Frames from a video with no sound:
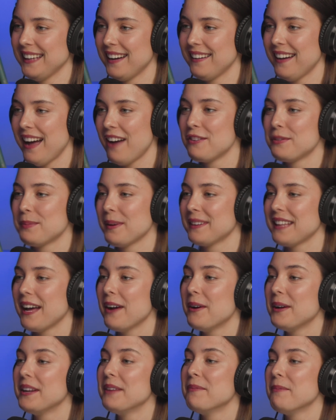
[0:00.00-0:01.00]
Yeah, I respect
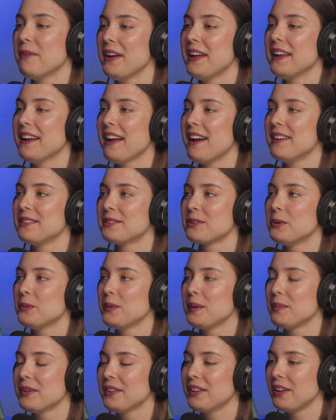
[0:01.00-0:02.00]
that. In high school,
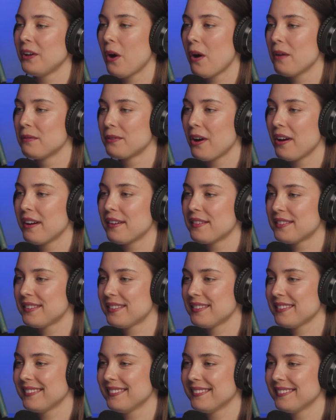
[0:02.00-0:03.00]
we put the golf
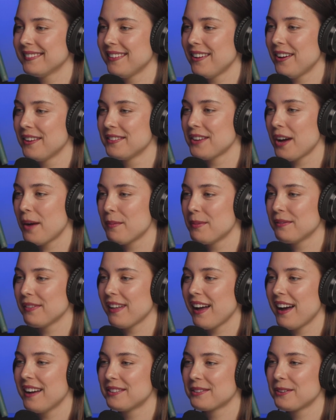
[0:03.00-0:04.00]
carts on top of
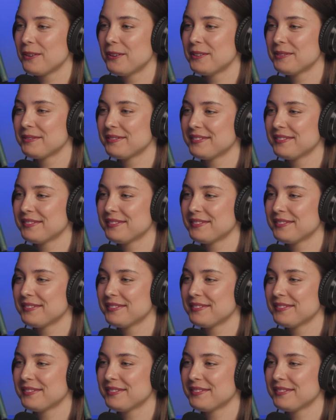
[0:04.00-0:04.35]
the high school.